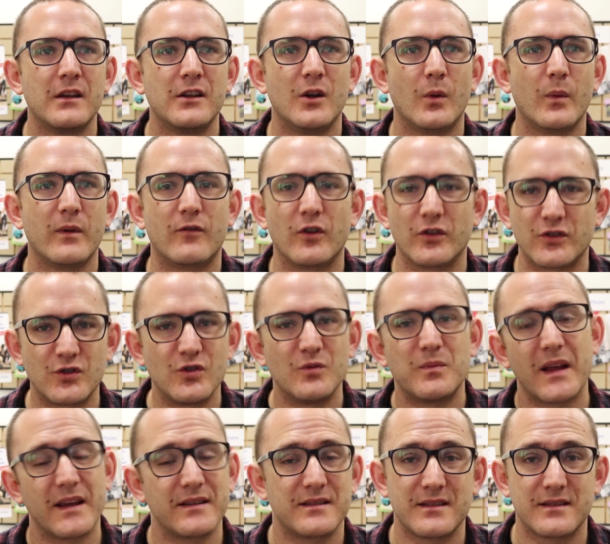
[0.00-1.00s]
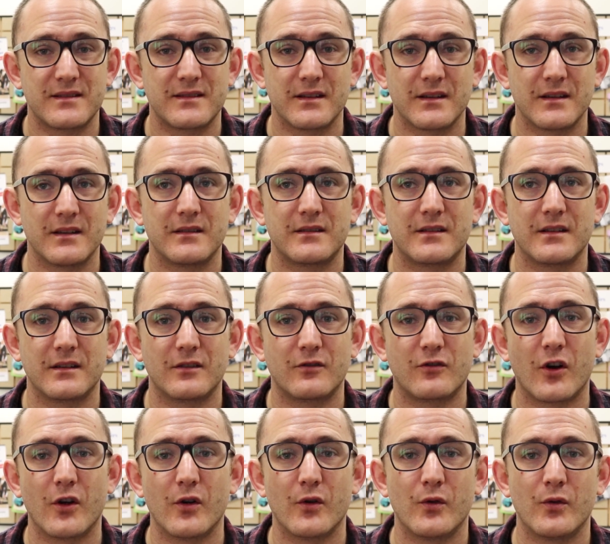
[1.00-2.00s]
we've got 2 places to
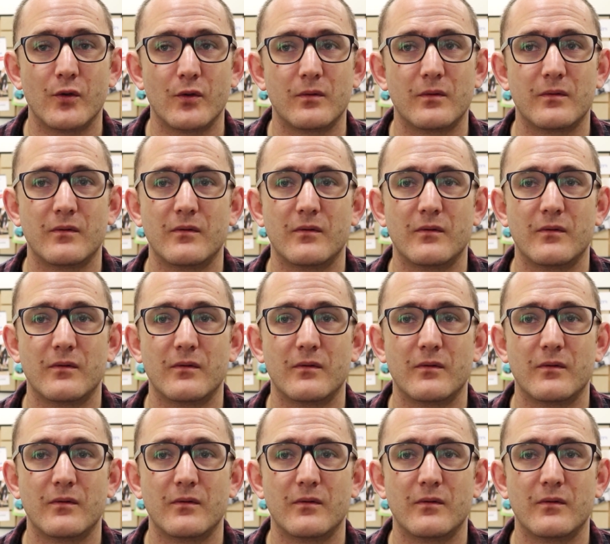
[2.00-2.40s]
grow